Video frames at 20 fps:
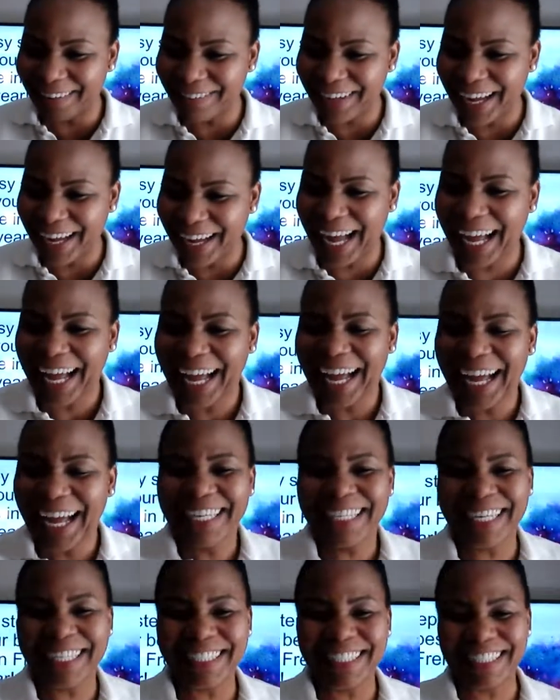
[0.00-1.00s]
your
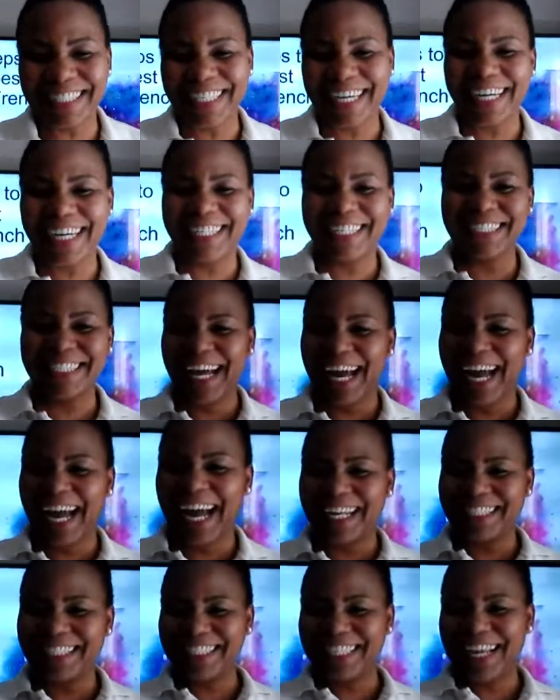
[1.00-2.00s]
studies. Hi, I just had
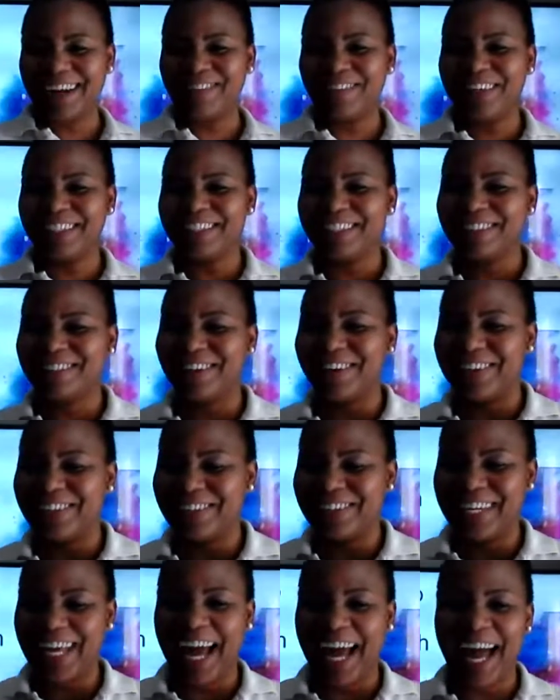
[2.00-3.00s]
one to join on.
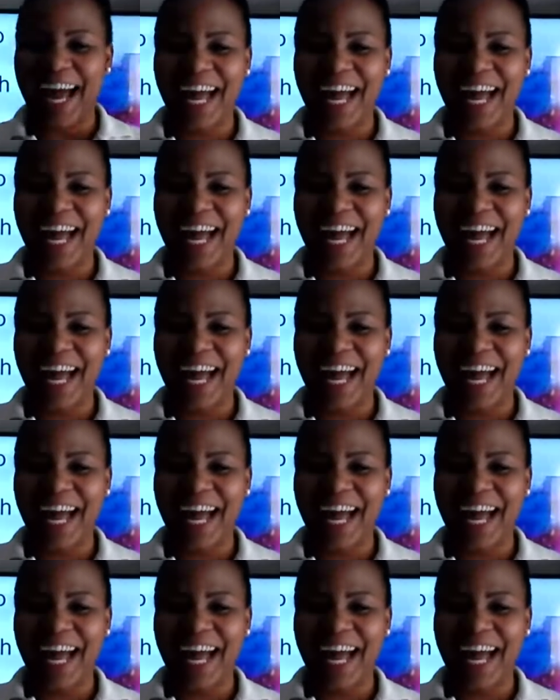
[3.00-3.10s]
Hi.